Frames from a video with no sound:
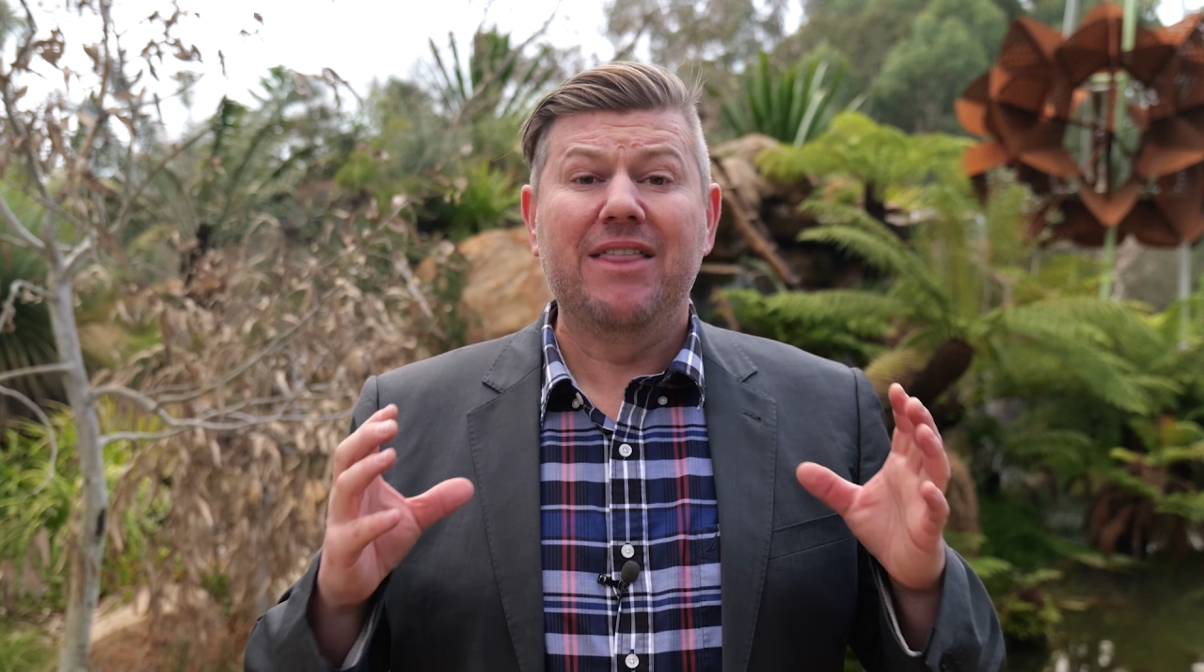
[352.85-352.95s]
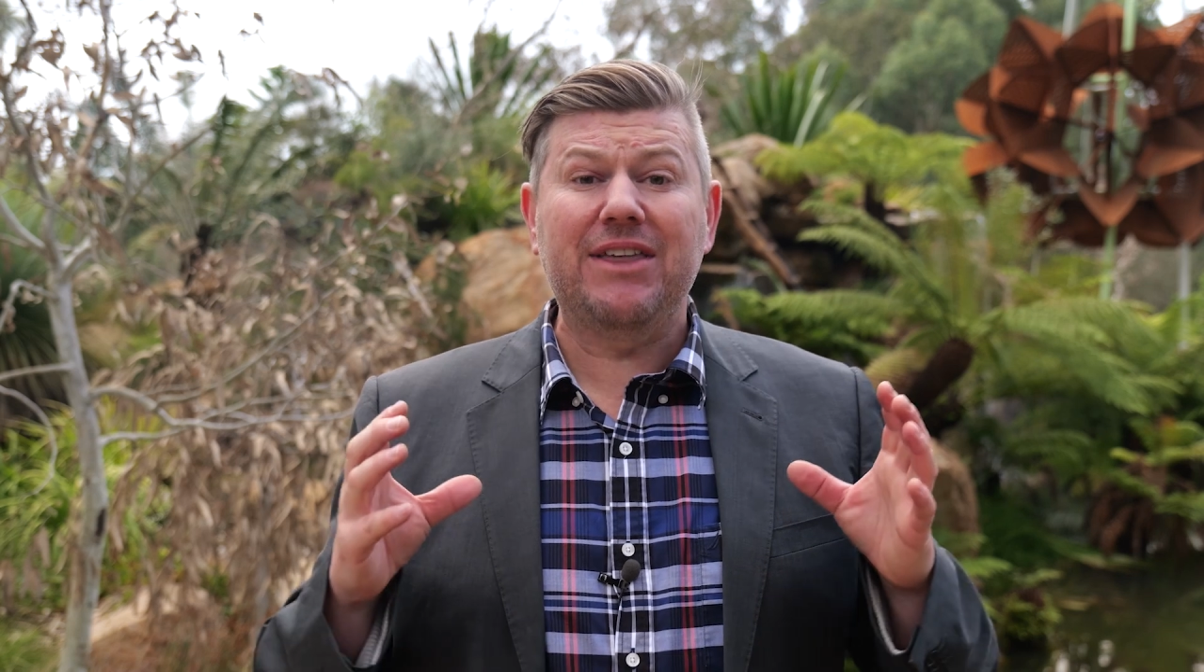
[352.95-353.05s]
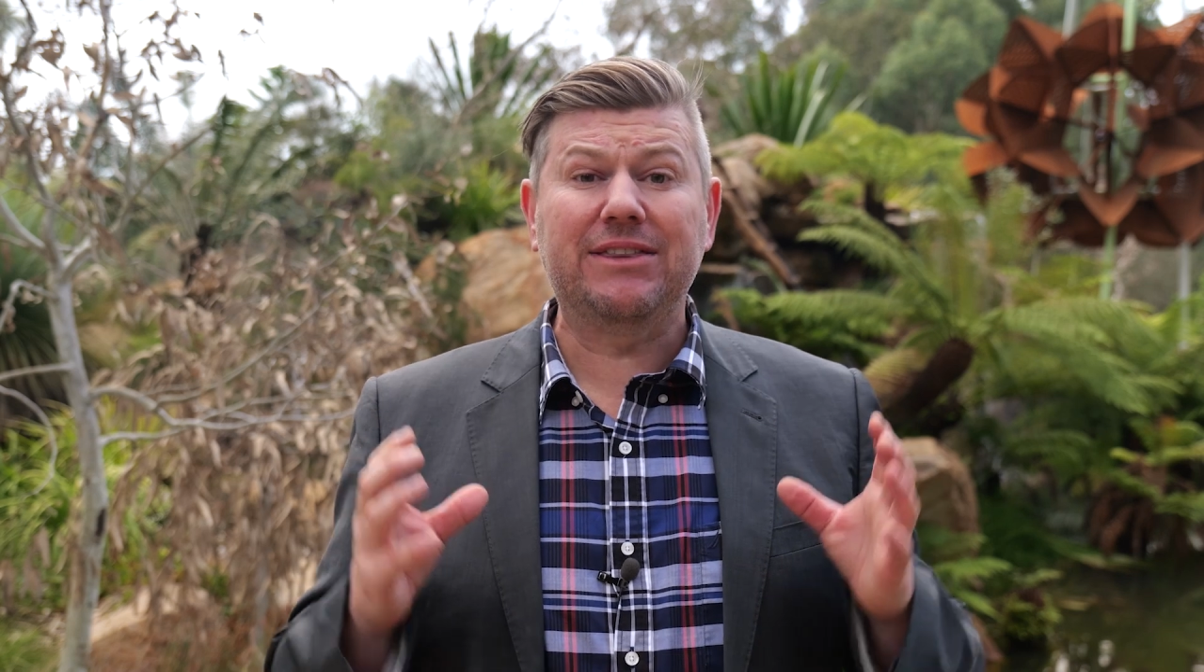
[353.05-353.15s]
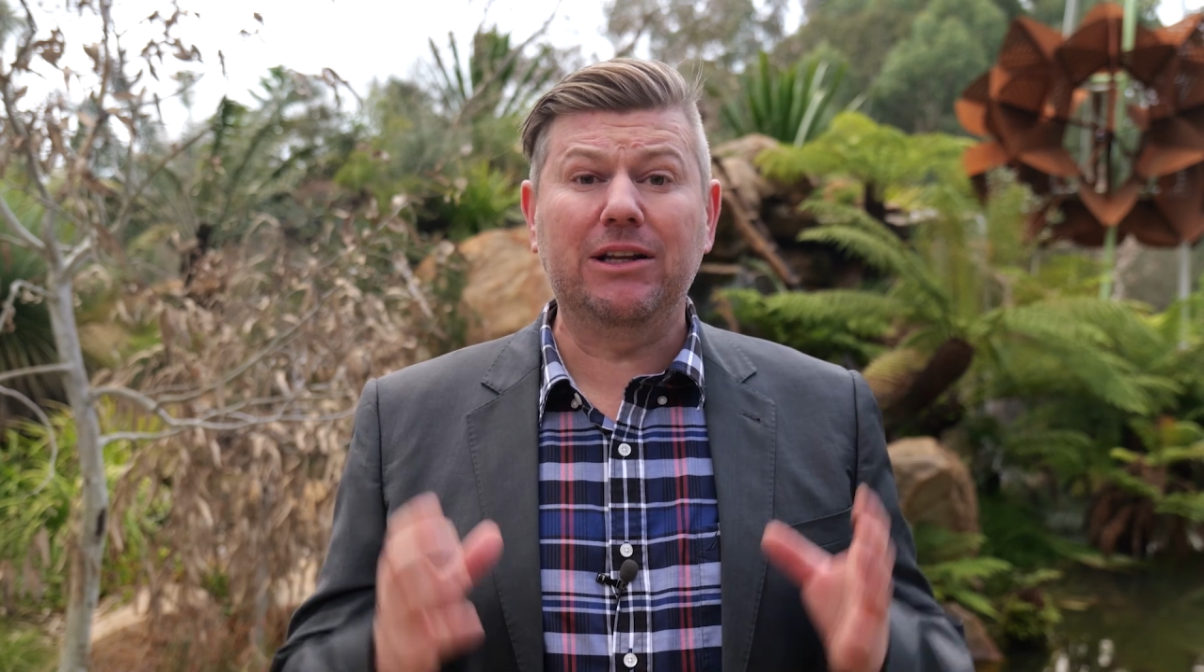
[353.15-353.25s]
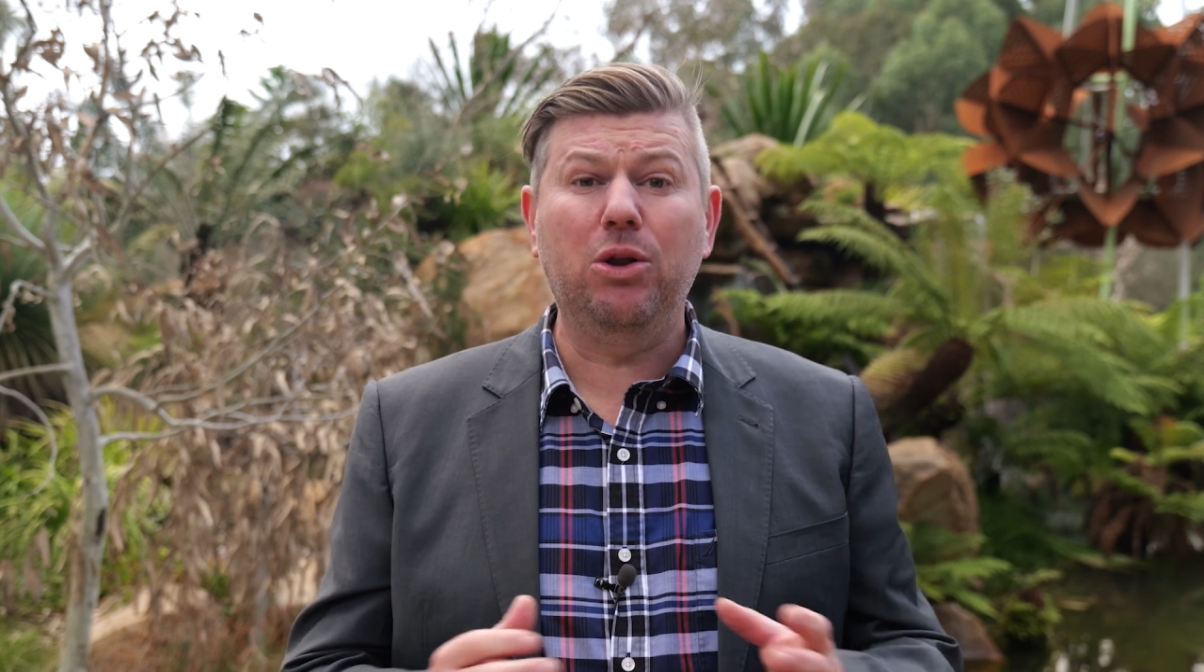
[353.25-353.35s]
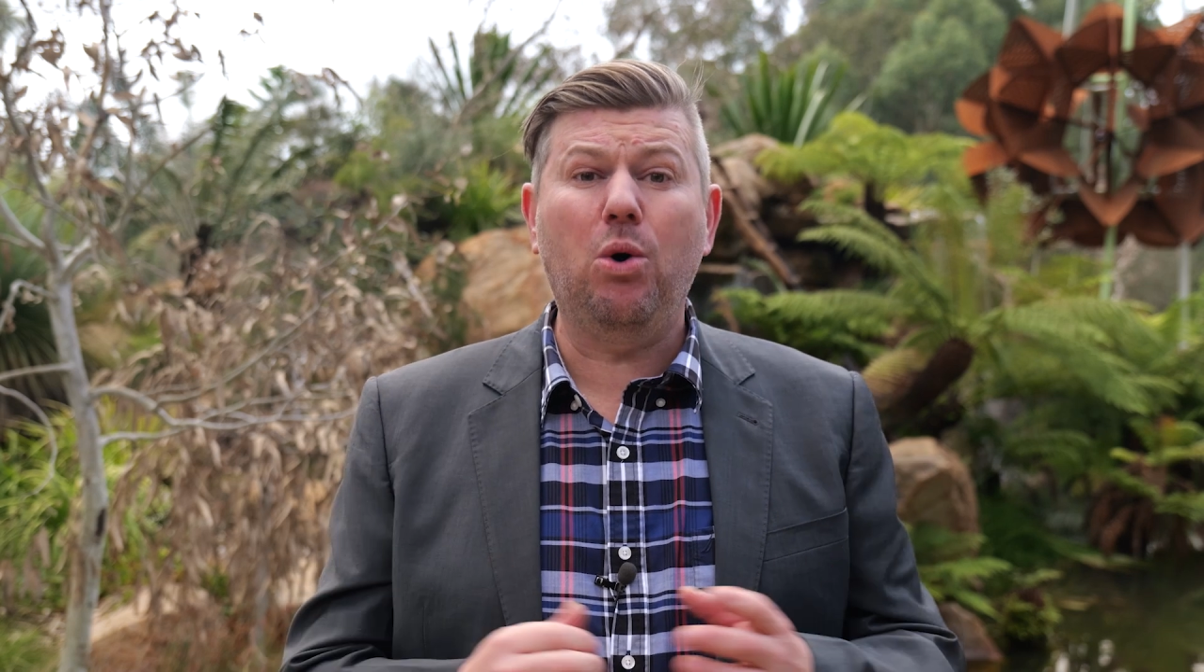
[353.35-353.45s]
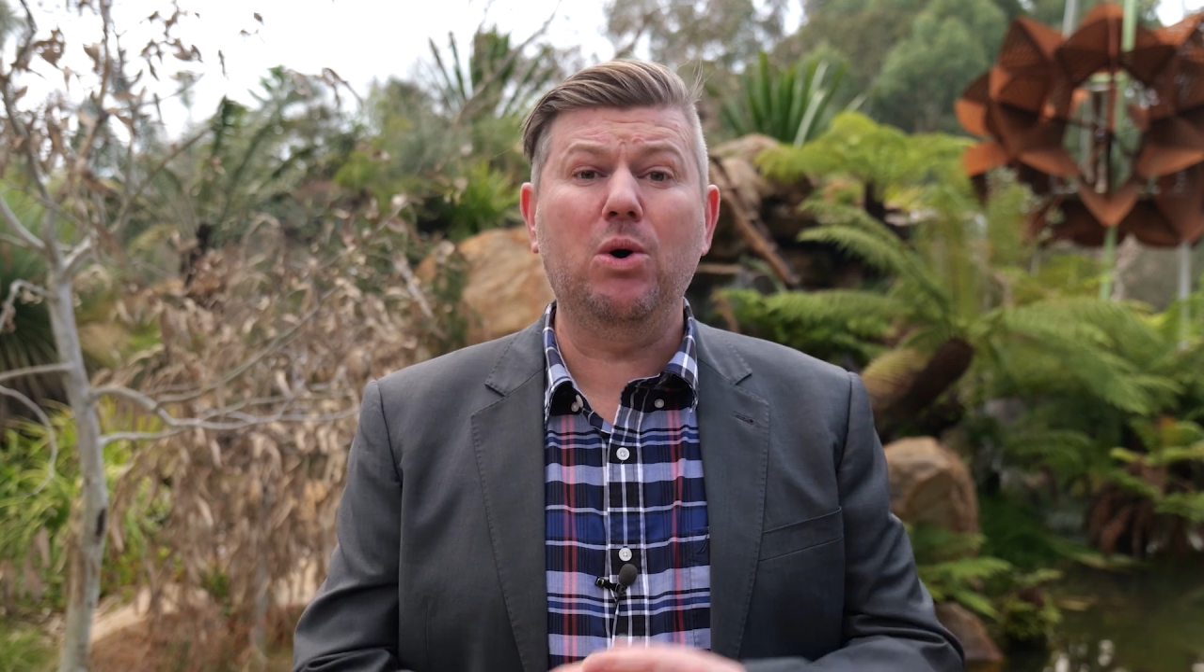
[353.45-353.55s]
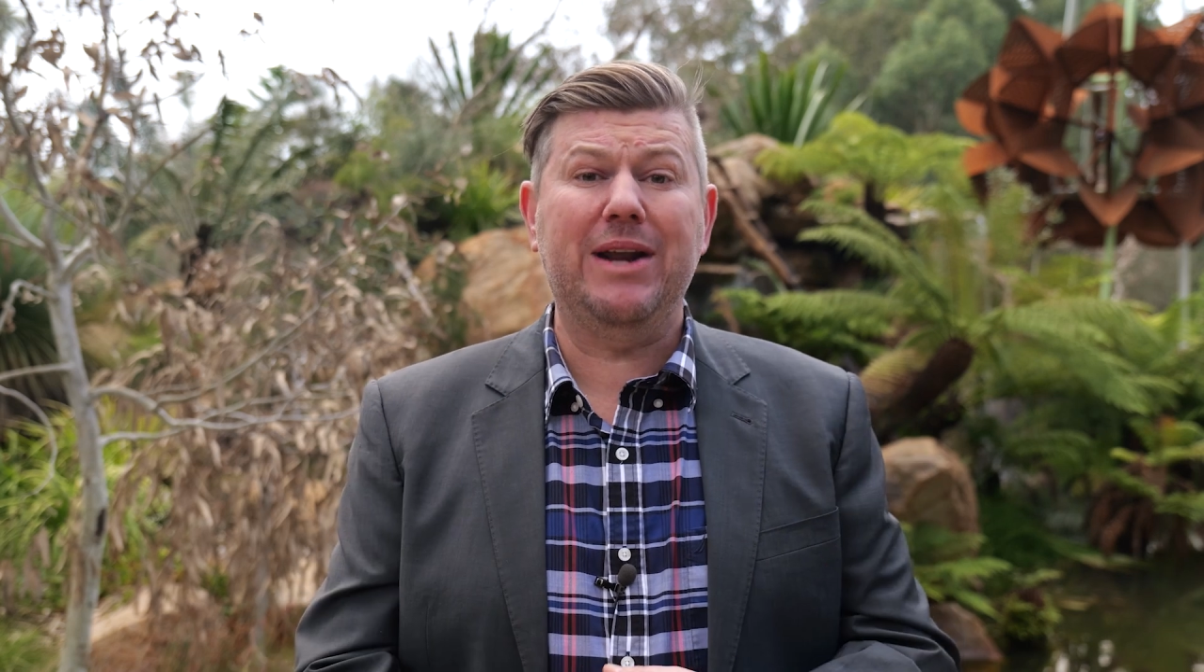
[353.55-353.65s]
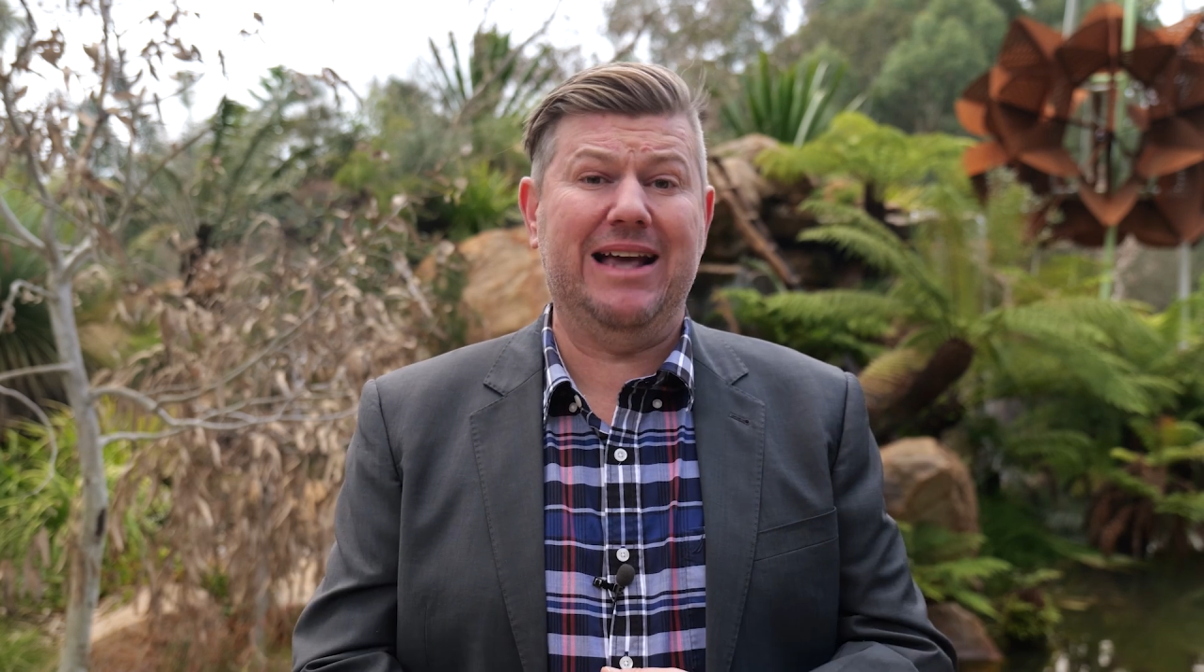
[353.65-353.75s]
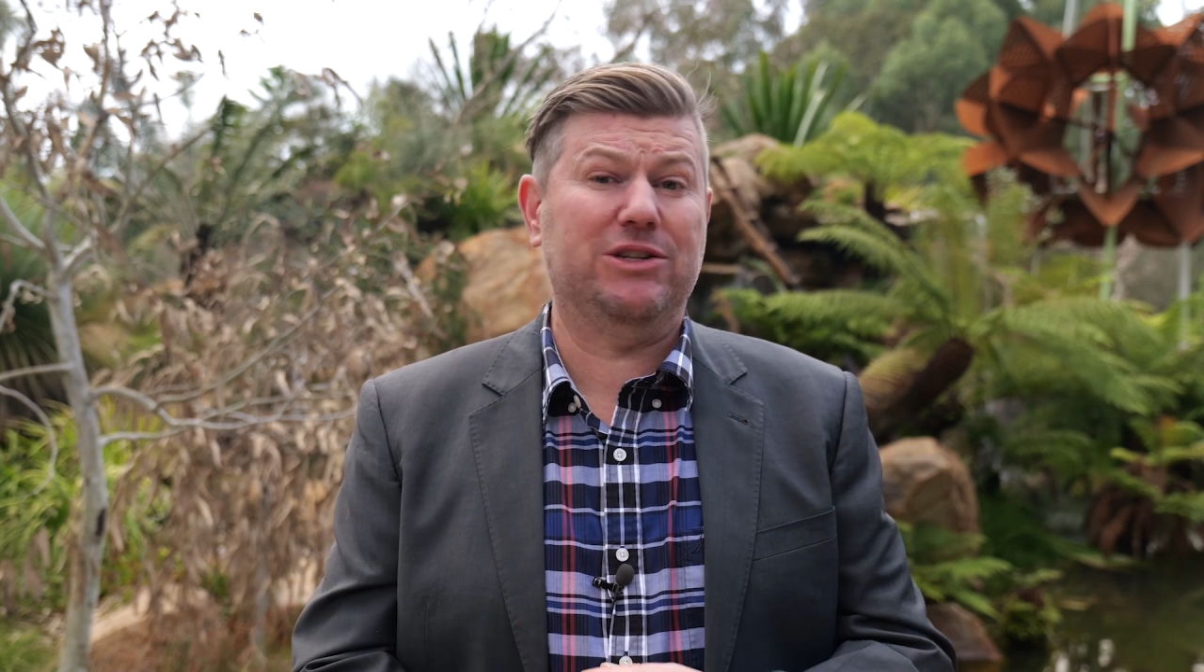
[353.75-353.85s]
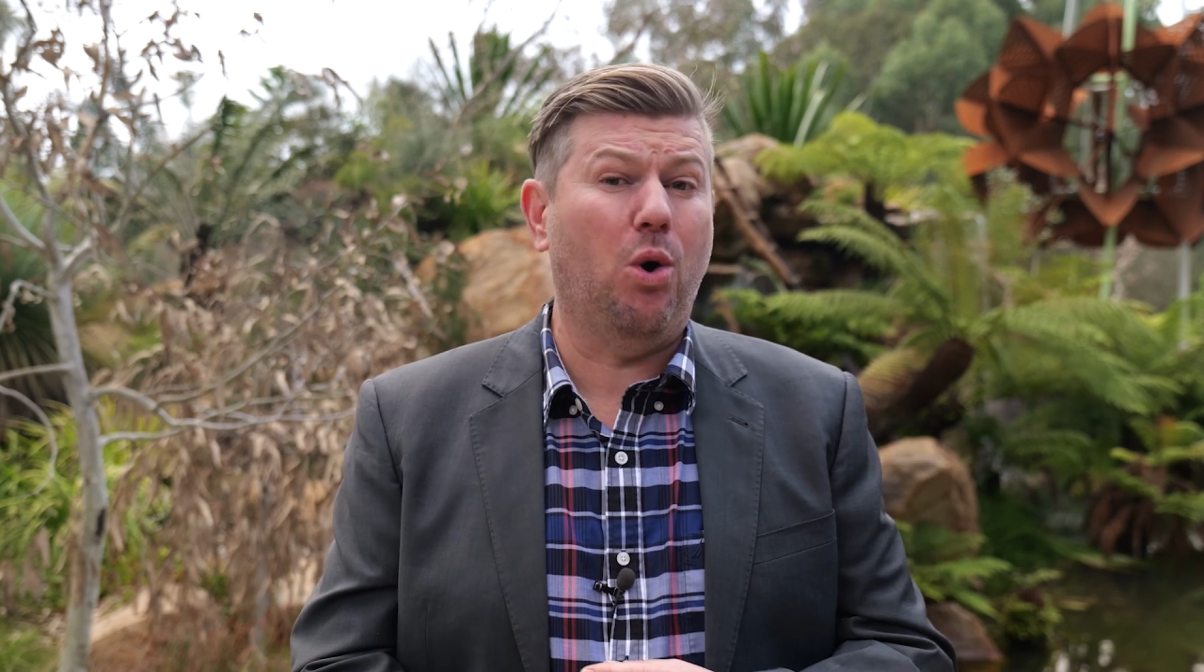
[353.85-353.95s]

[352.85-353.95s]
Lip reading: that the Lord has